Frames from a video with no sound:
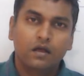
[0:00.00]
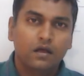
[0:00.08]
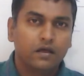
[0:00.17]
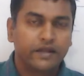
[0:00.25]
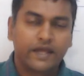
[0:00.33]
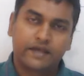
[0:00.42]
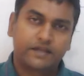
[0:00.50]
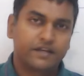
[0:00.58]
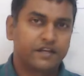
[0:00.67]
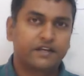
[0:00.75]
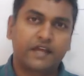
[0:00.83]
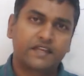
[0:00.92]

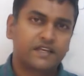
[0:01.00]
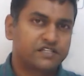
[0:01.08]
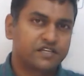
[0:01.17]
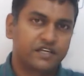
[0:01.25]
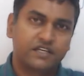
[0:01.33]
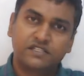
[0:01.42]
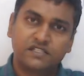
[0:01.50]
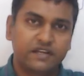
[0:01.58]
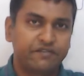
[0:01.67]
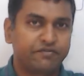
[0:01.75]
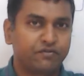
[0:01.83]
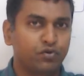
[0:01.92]
Direction is
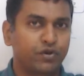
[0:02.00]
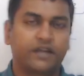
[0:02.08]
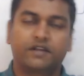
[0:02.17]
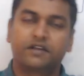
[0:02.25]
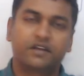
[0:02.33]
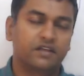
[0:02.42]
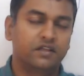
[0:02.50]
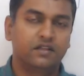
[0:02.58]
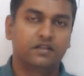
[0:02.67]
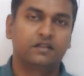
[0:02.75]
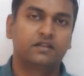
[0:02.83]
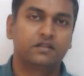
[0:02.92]
left to right.
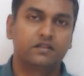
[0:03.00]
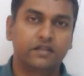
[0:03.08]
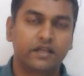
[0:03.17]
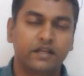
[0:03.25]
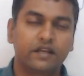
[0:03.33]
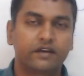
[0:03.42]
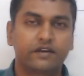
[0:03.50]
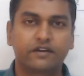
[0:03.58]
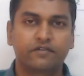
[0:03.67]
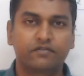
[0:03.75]
The electric.